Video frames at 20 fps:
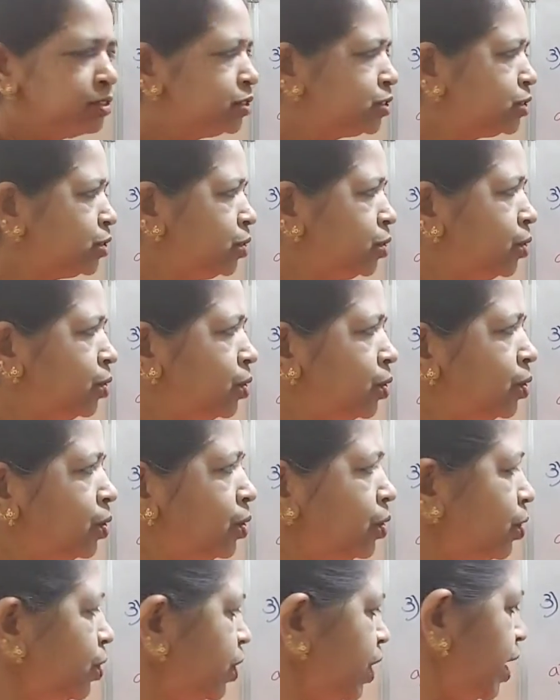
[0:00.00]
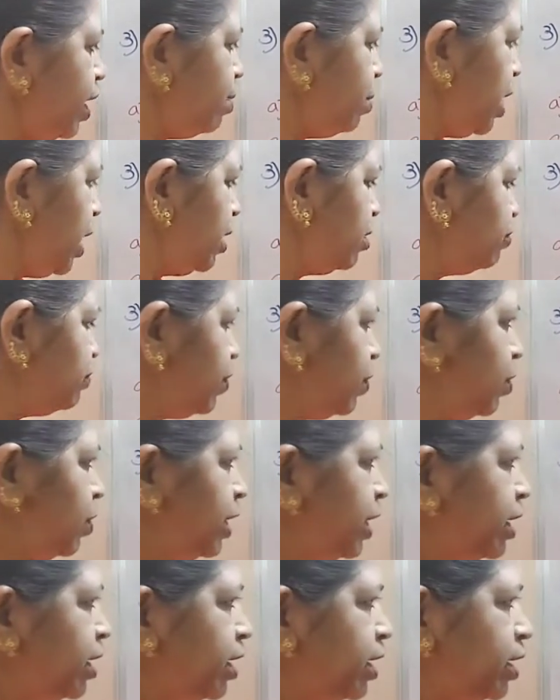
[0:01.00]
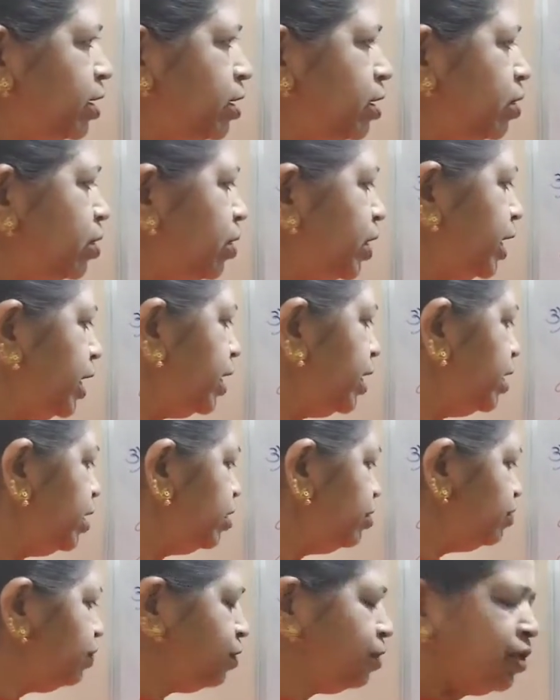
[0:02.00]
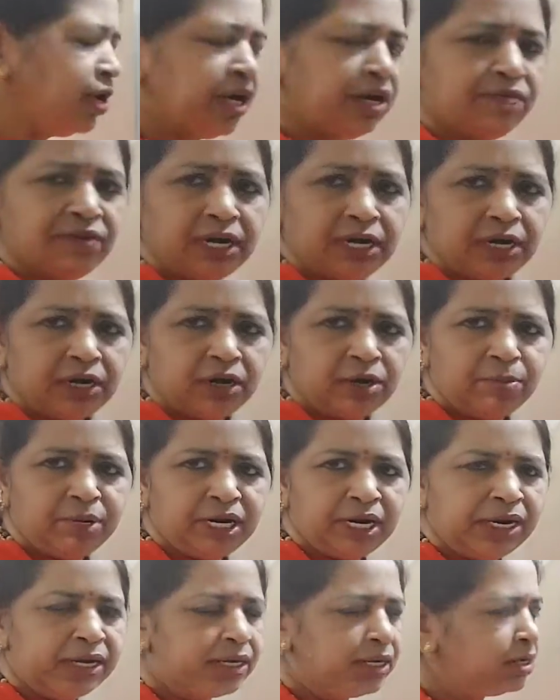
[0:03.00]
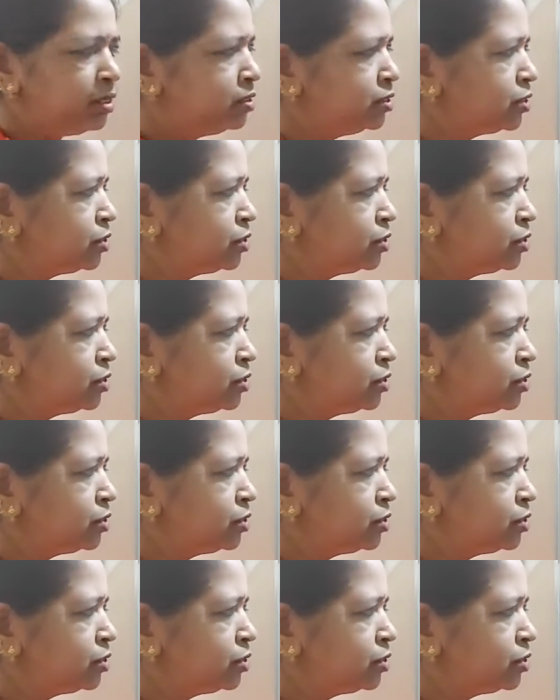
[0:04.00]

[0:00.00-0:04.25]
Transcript: So, among fluorine and chlorine, fluorine will dominate.